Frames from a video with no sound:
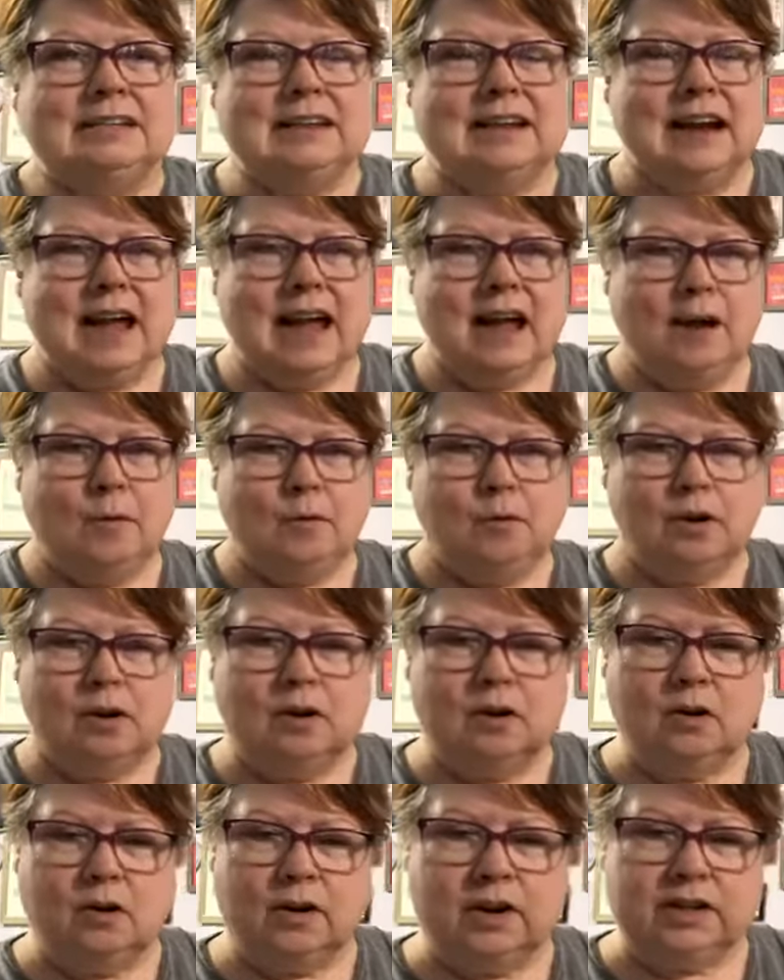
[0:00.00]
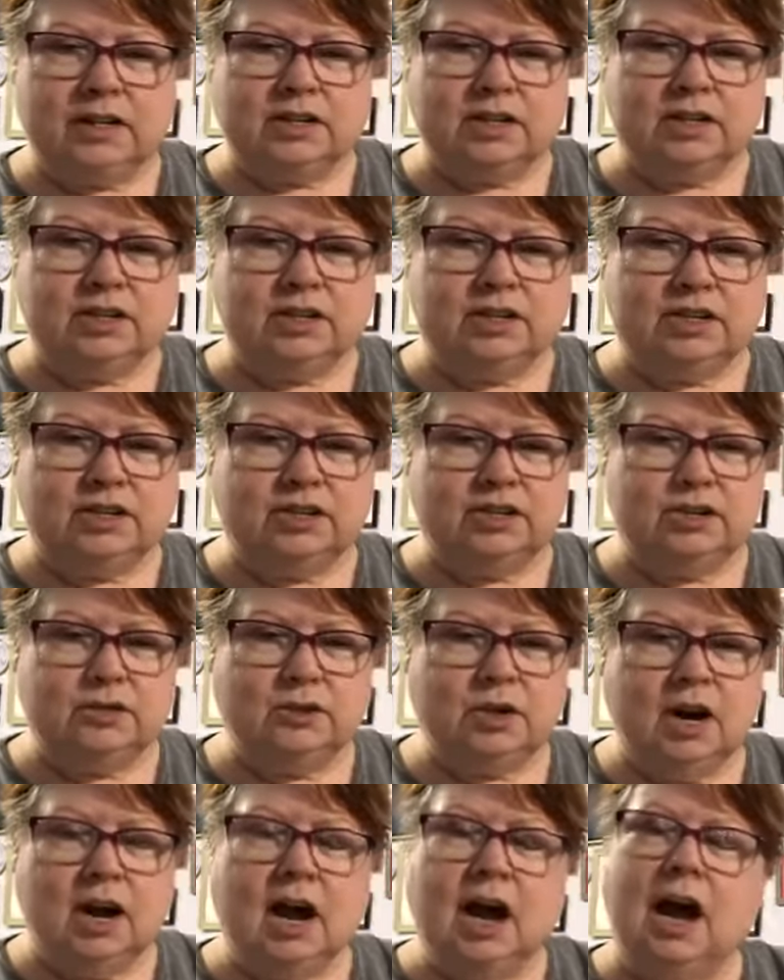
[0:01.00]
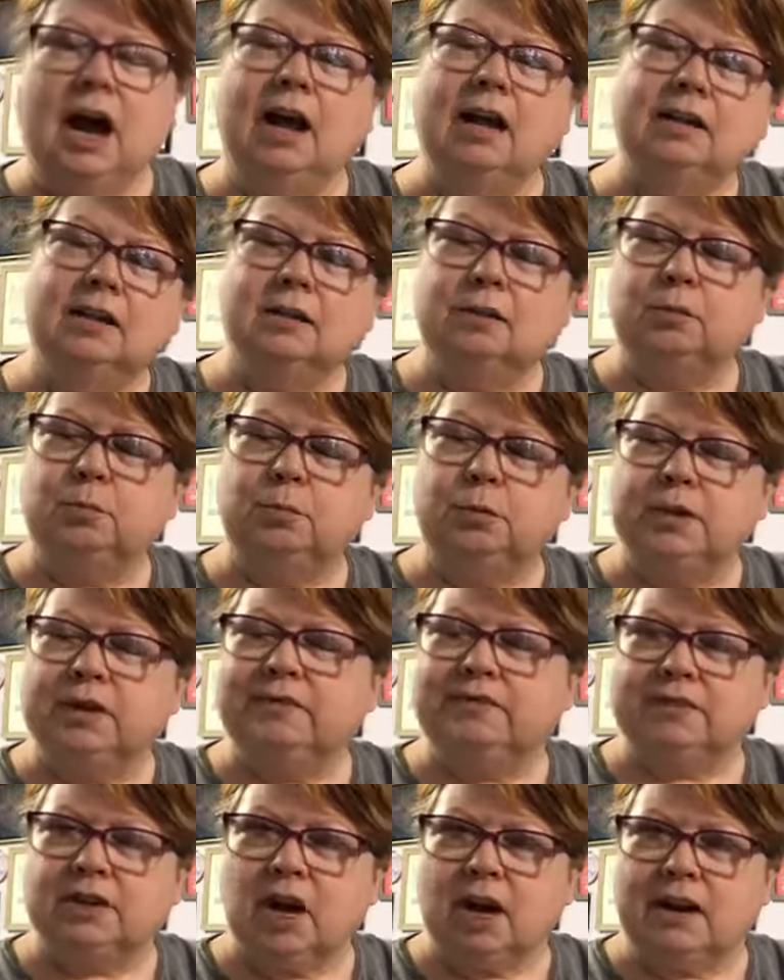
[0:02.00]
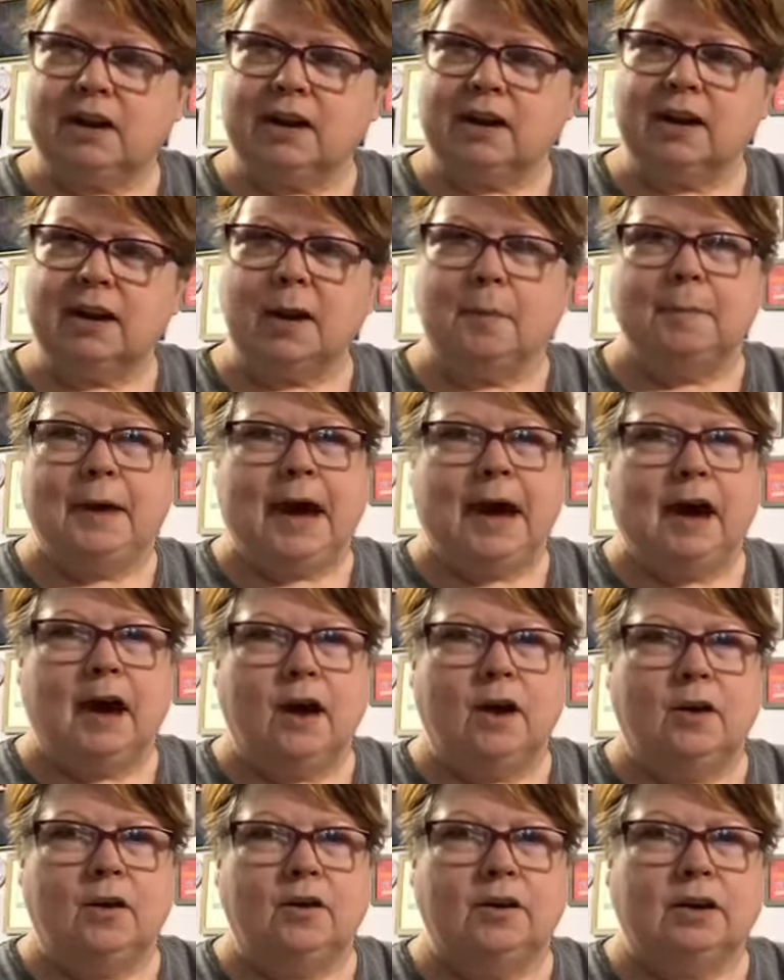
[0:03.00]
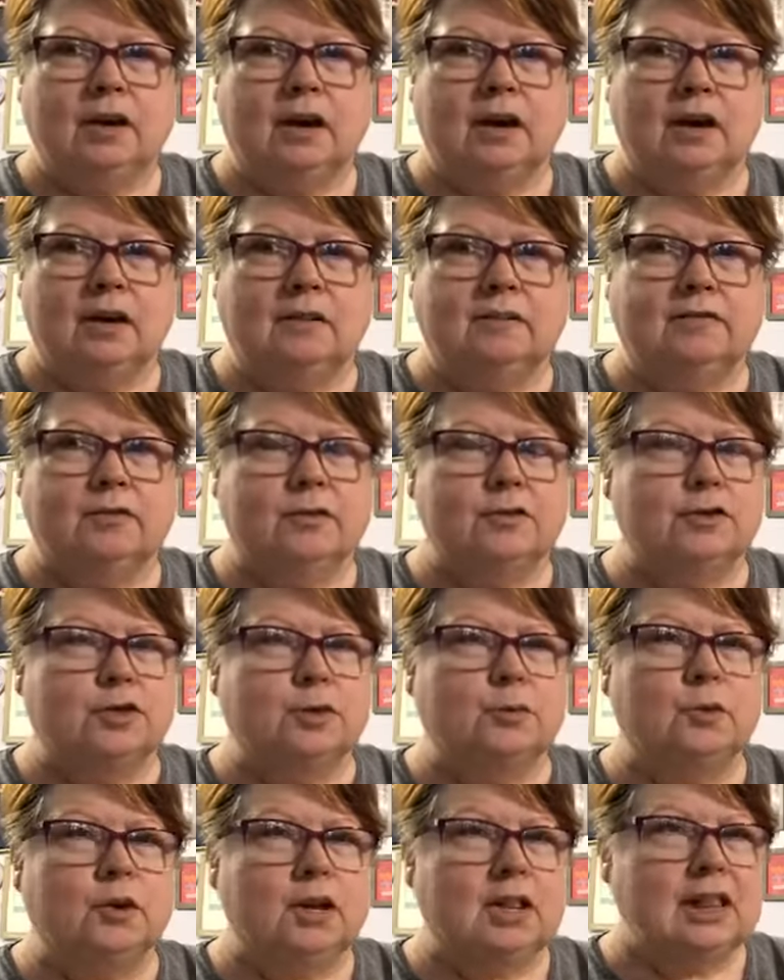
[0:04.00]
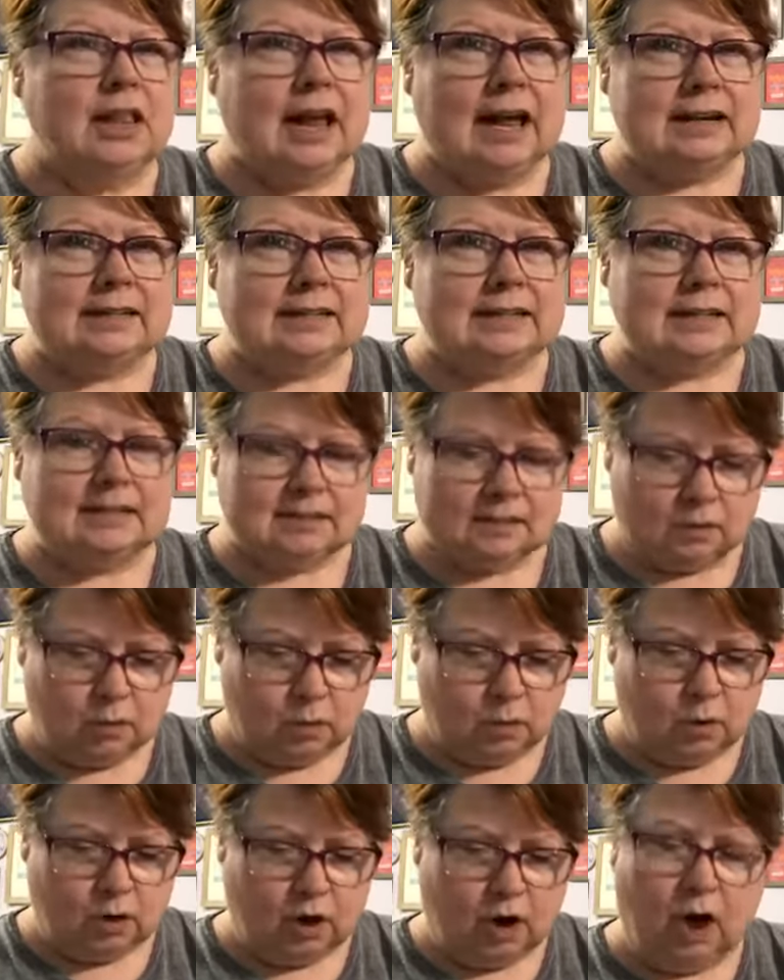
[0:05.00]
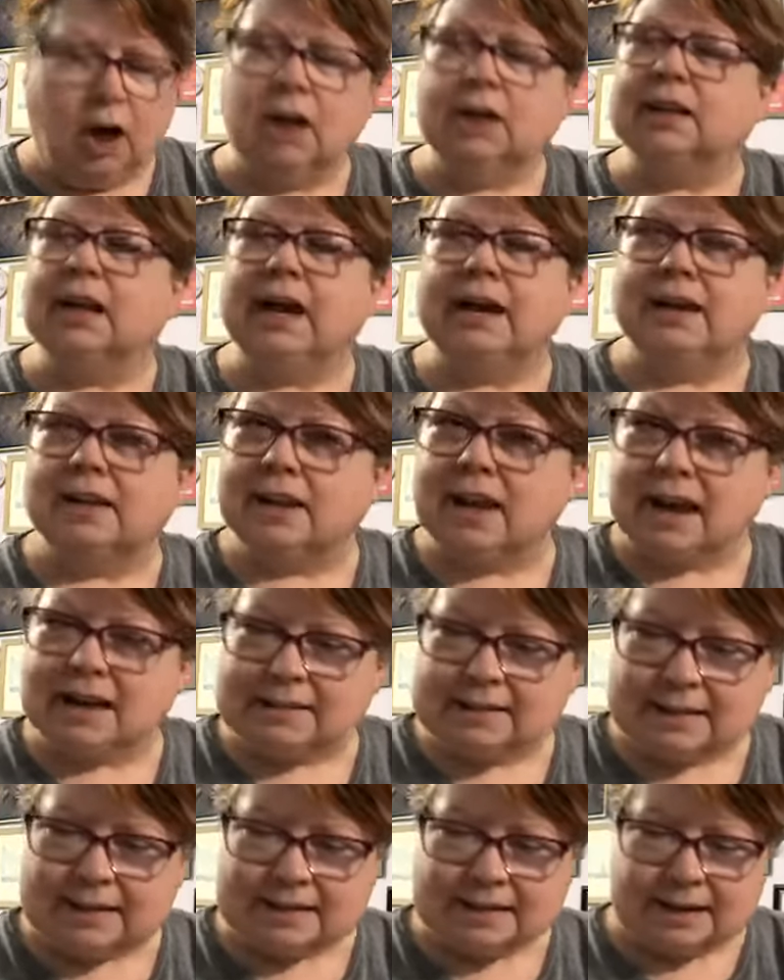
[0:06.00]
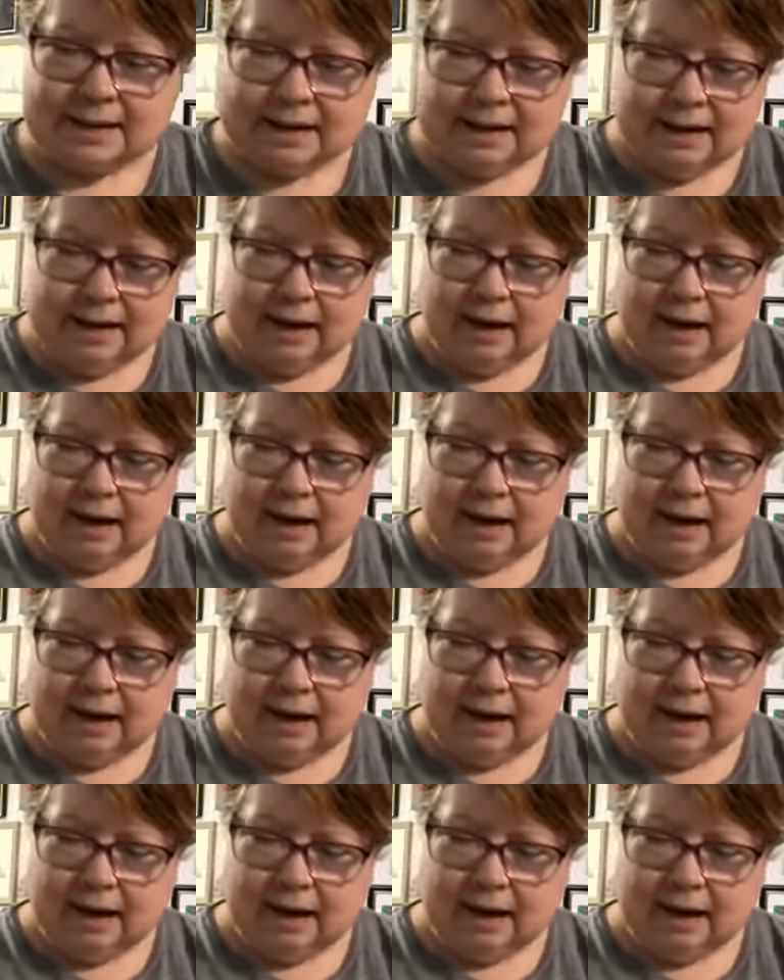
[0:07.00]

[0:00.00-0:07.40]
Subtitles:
Today we're going to do a little brief talking about virtual classes or online classes.